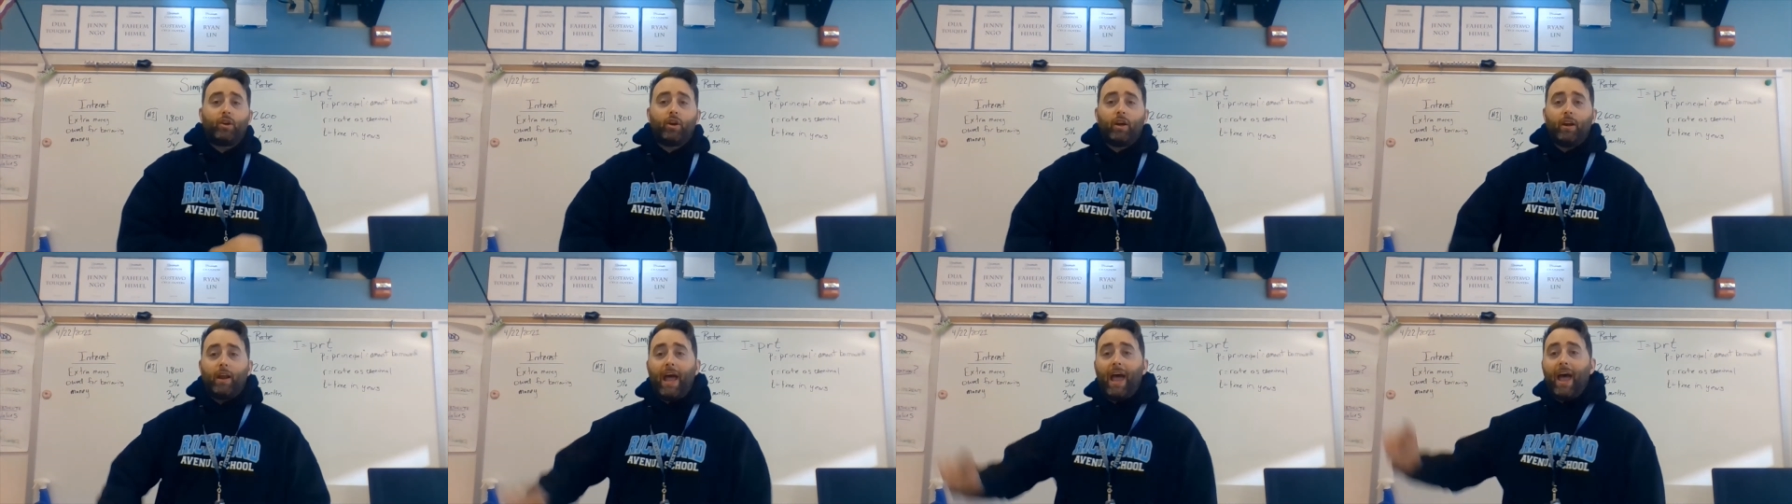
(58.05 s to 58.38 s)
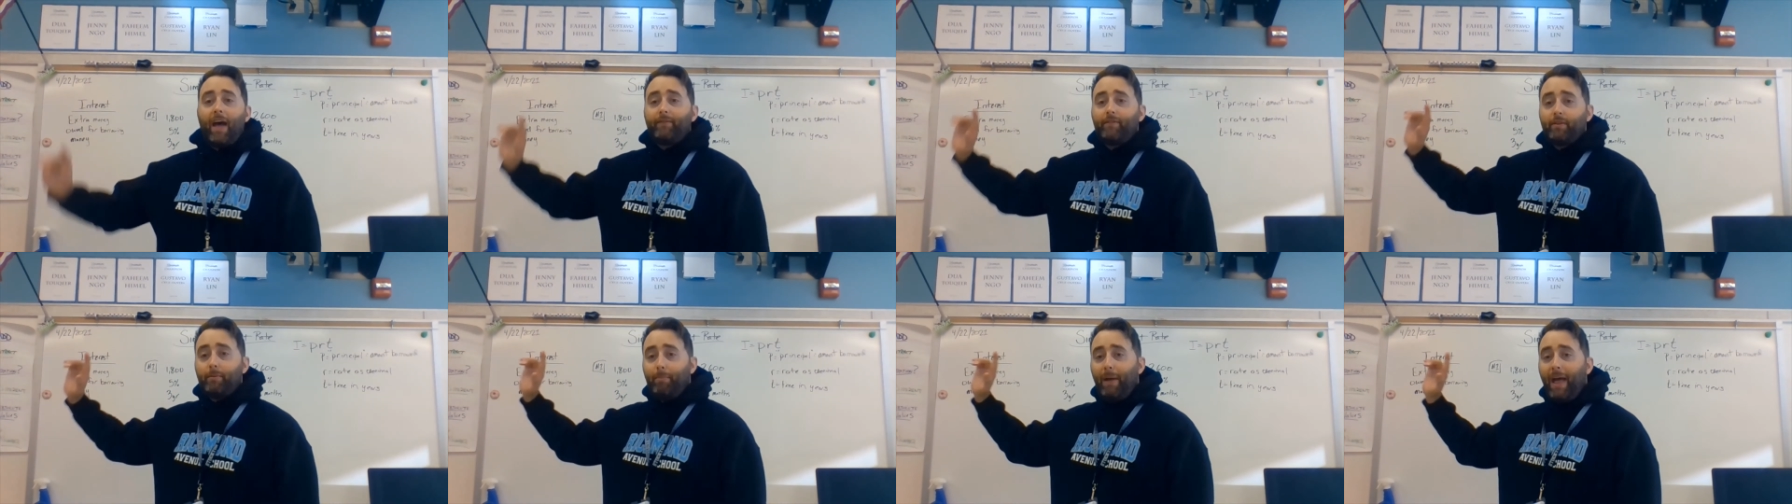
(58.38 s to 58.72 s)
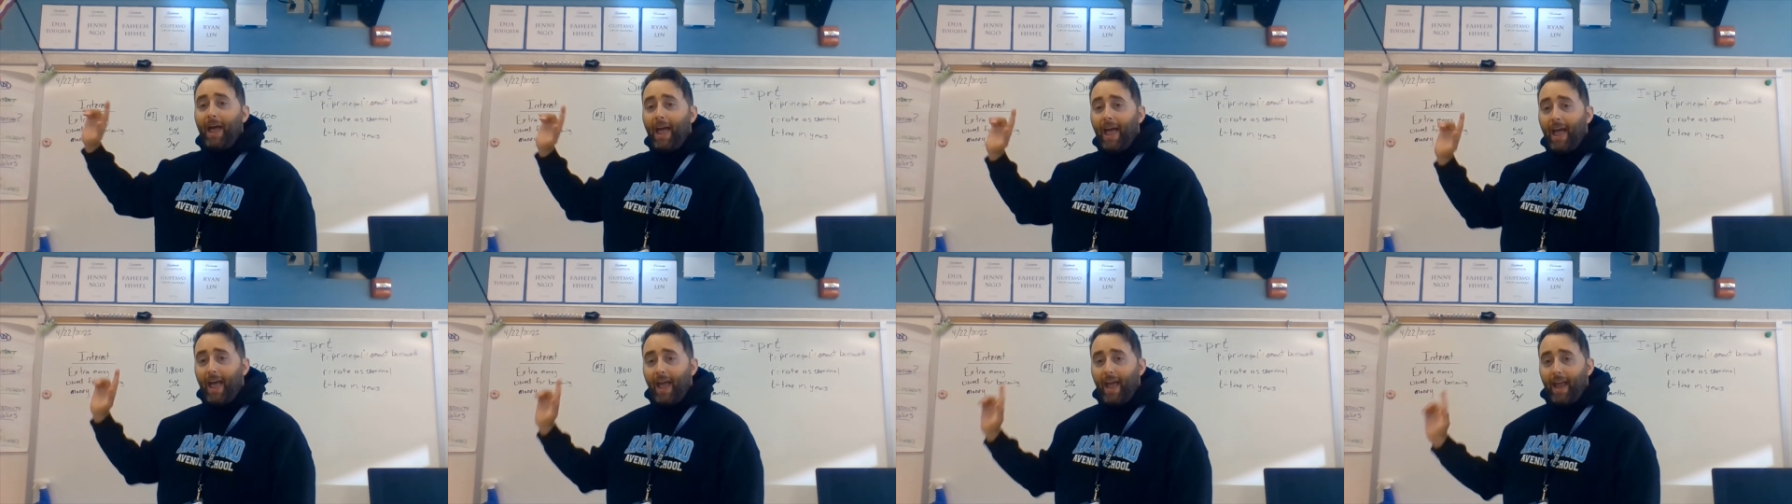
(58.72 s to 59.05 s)
You're going to have to
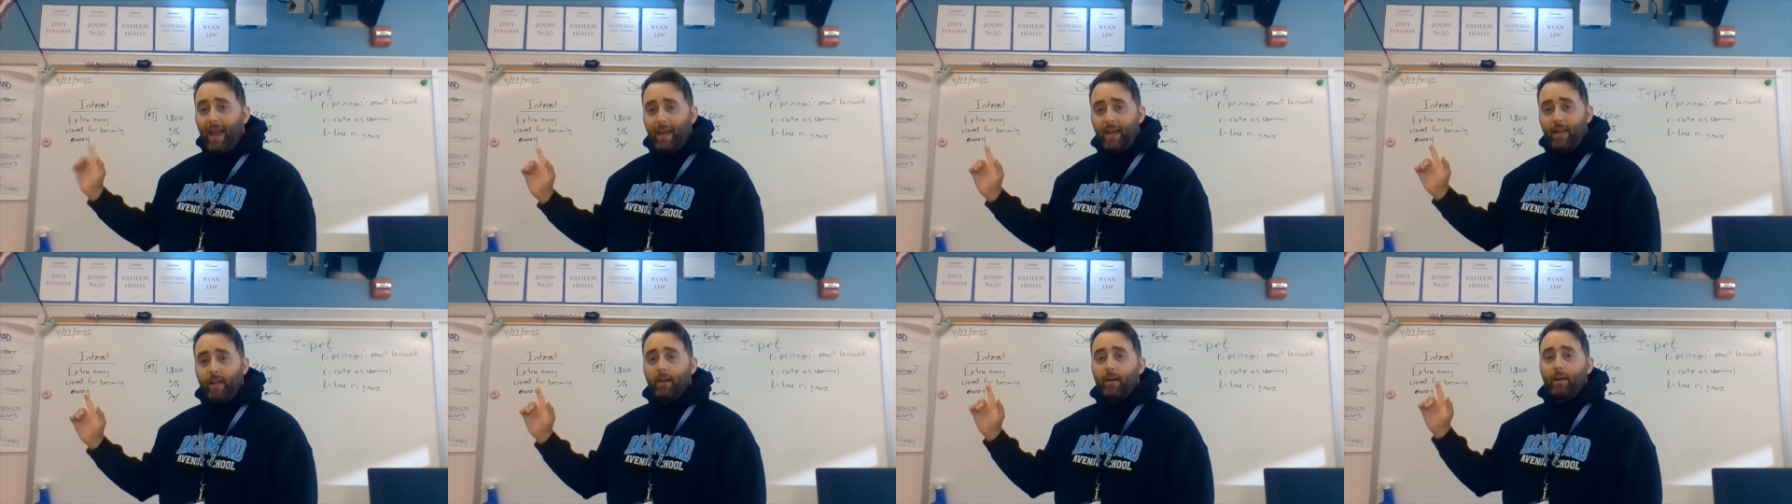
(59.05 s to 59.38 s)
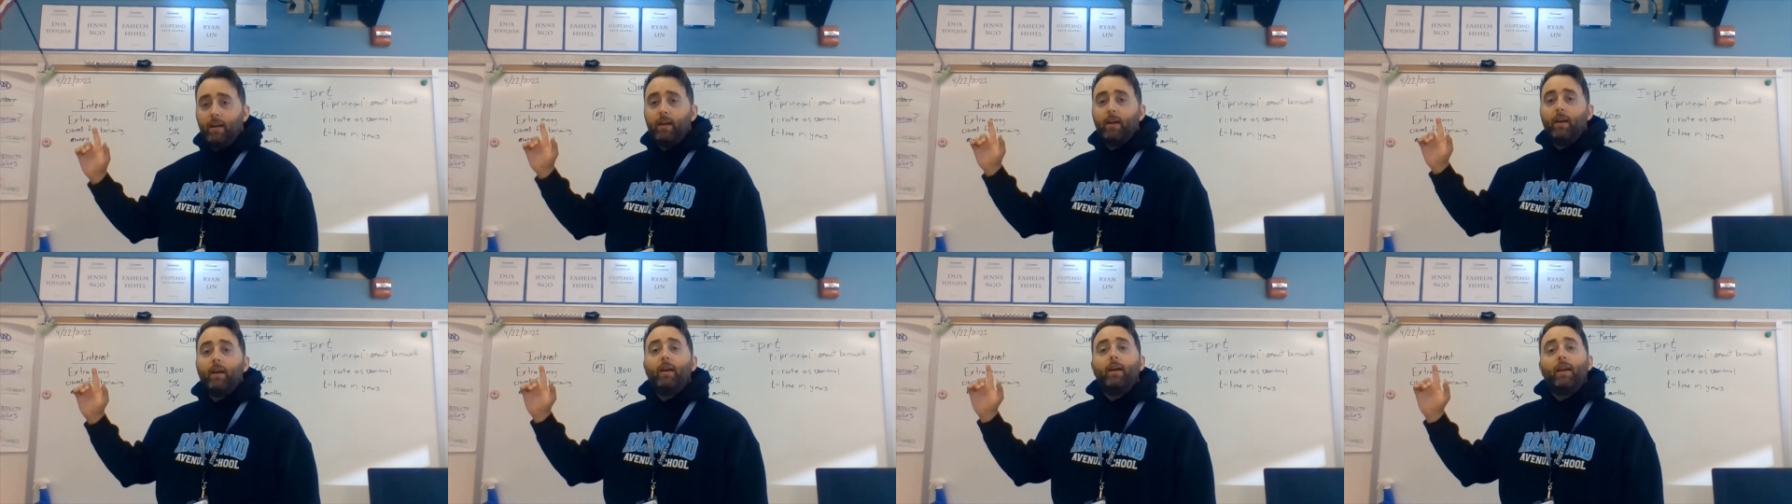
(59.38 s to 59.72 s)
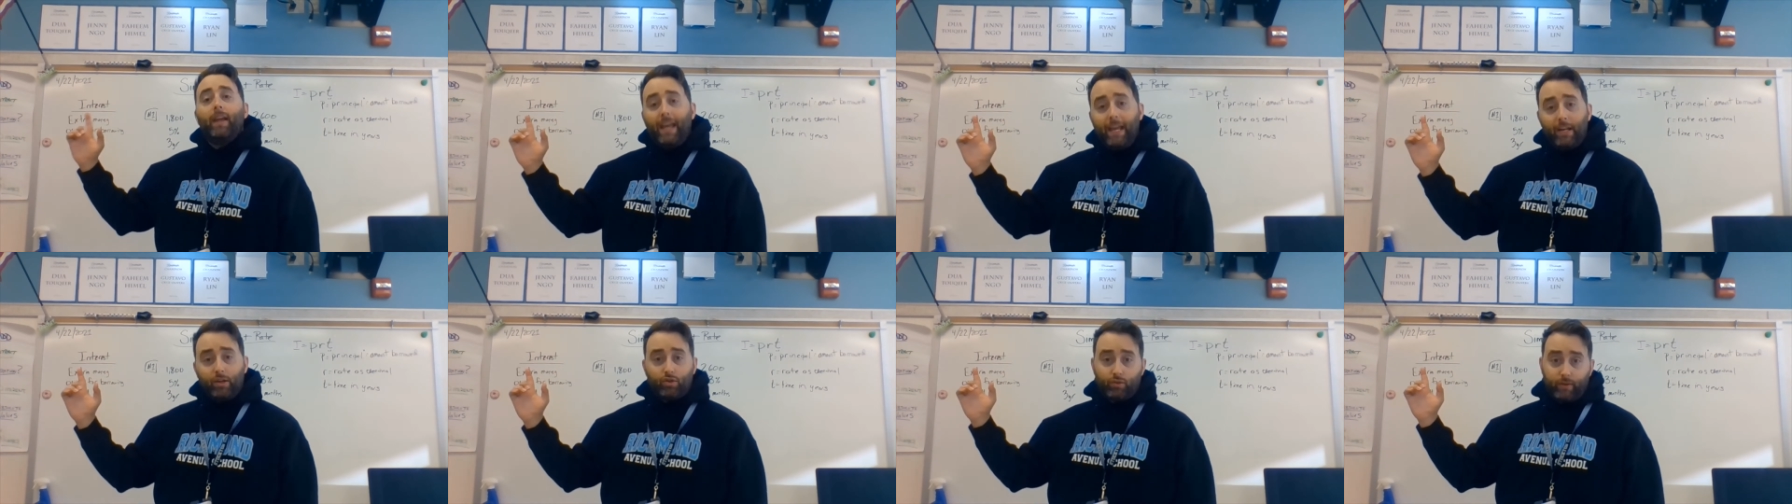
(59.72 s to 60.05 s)
pay
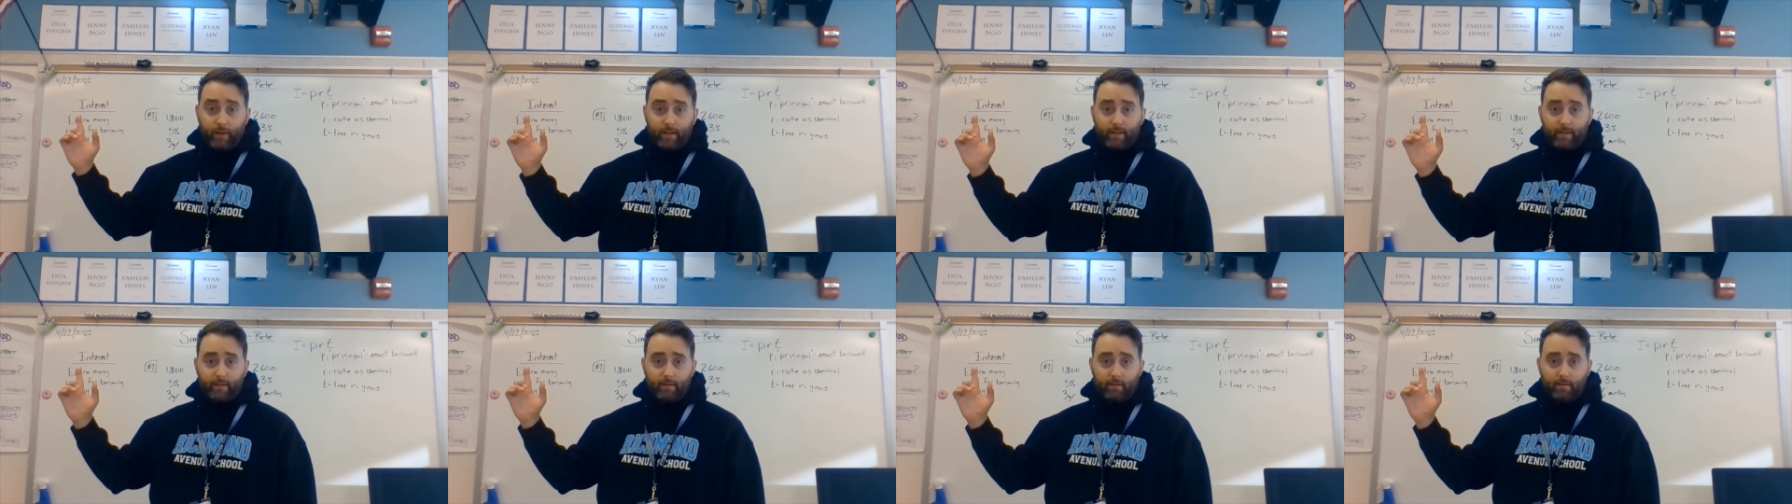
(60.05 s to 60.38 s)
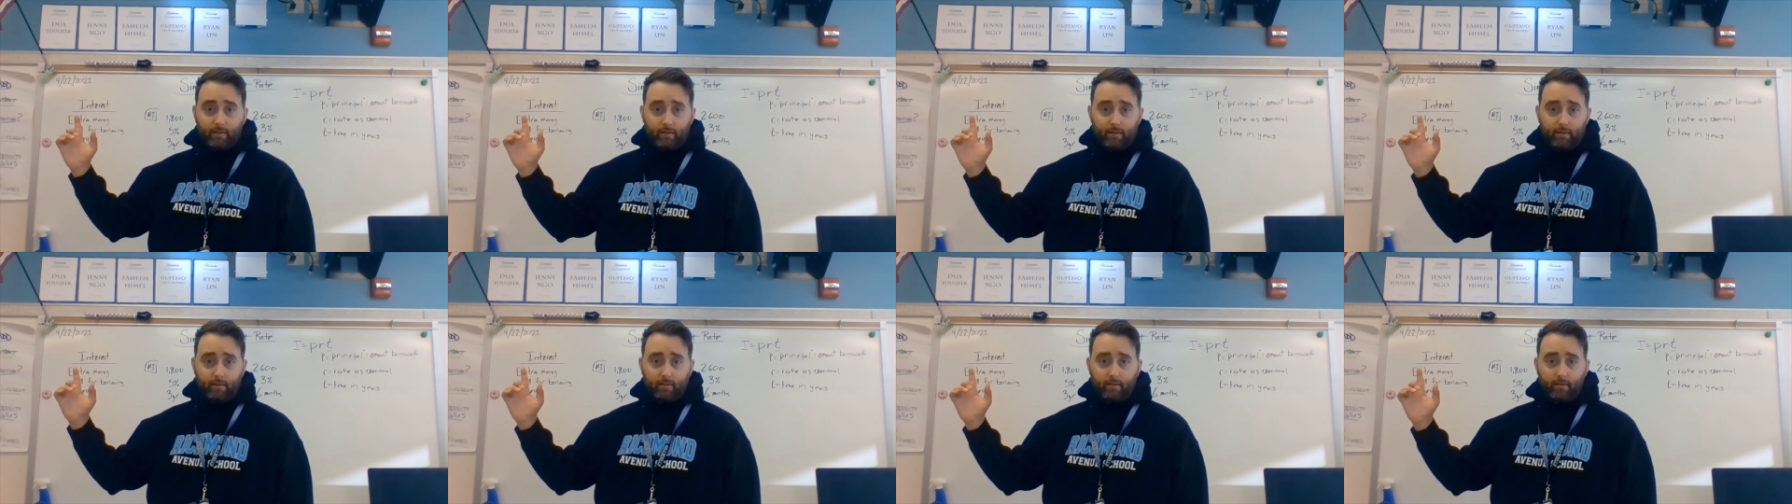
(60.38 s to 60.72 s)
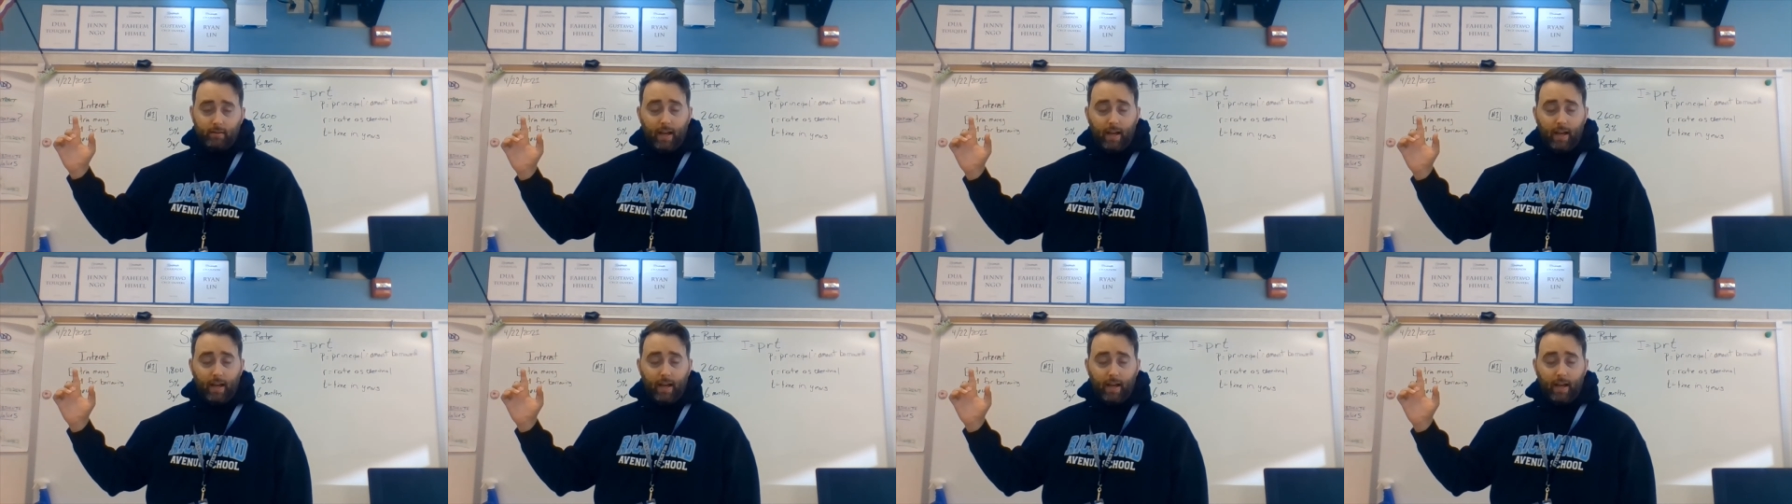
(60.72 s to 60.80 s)
interest.